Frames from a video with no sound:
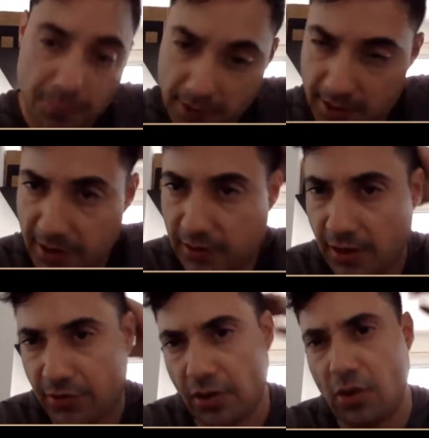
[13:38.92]
Yeah, the
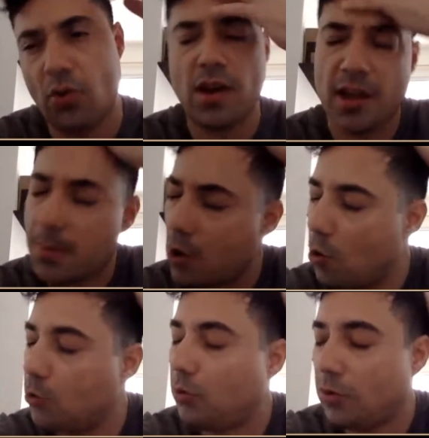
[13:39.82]
teacher. Look, I am
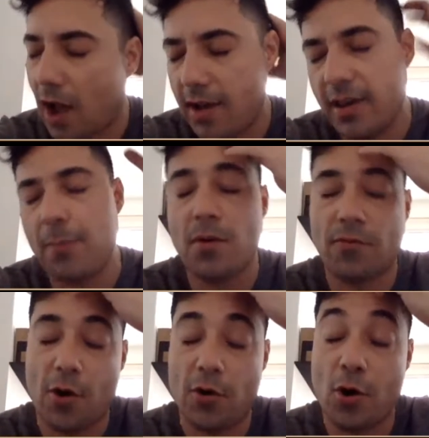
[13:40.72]
old. I am
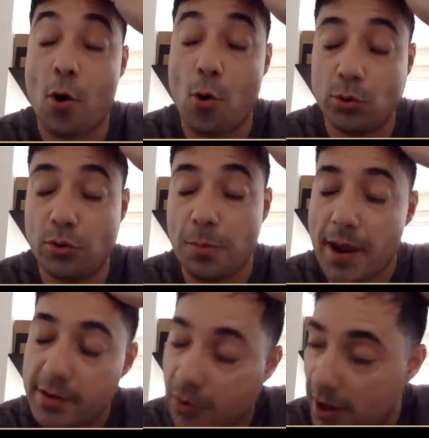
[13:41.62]
a very old
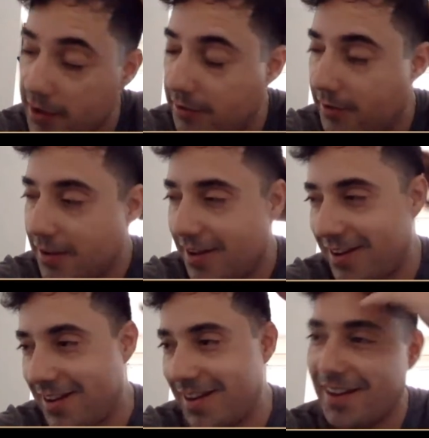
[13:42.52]
man, right?
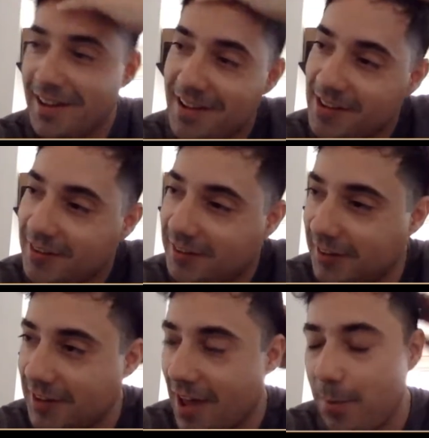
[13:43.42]

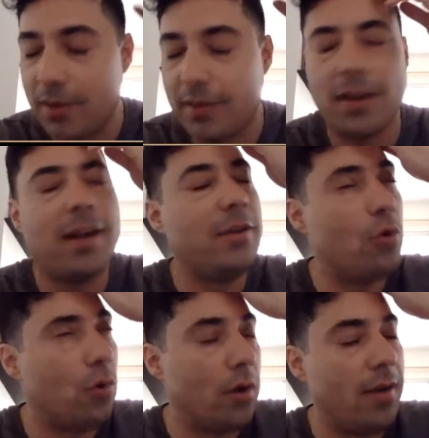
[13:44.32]
Sometimes
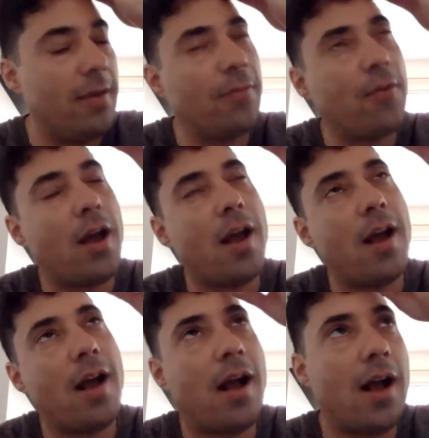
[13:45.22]
if
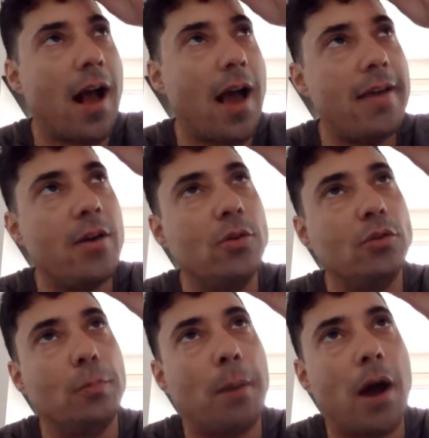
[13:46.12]
I
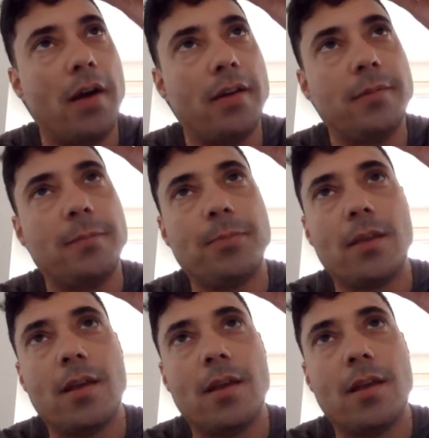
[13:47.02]
go to party
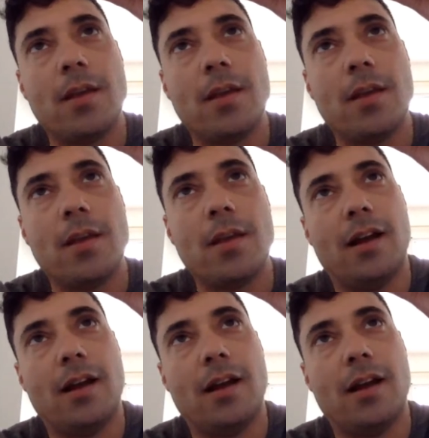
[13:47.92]
and